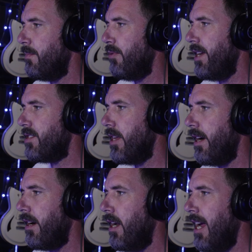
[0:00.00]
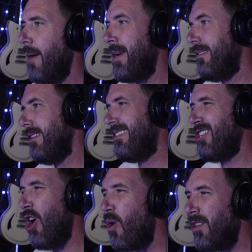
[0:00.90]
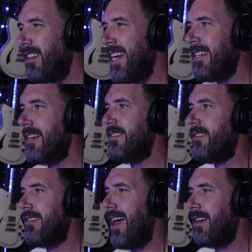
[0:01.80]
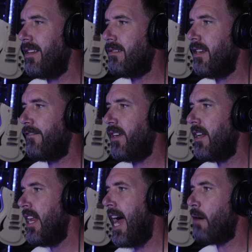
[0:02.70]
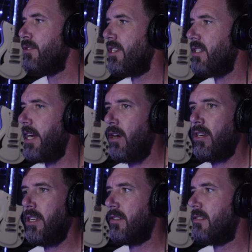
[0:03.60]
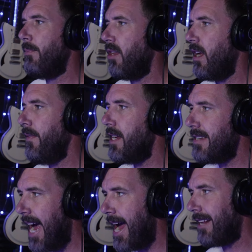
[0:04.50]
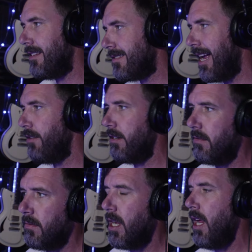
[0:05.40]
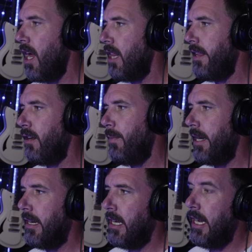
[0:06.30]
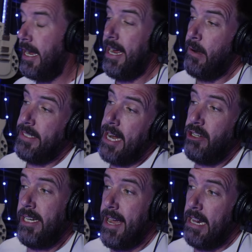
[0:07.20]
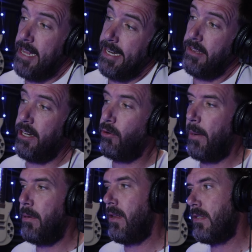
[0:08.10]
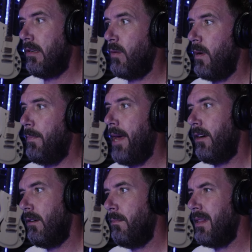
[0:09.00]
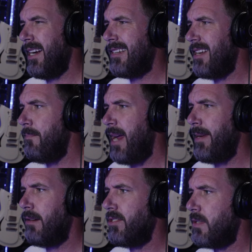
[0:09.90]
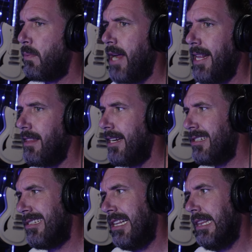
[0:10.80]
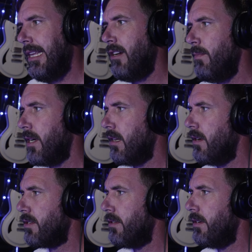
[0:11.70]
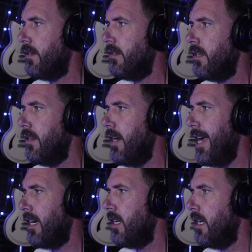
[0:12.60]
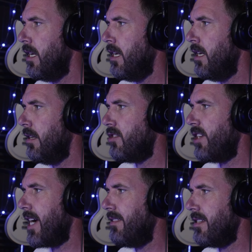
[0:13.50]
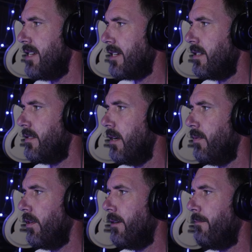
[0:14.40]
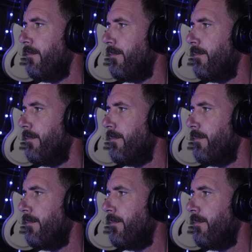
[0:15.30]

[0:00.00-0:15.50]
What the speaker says: bridge there. I mean, tonally, does it sound a little different? I was just hearing a little something on the attack that sounded a little bit, I was actually kind of liking the Girt Brothers a little bit better. But like I said, maybe I was just playing that thing just a little bit closer to the neck. Let's check out this next example here.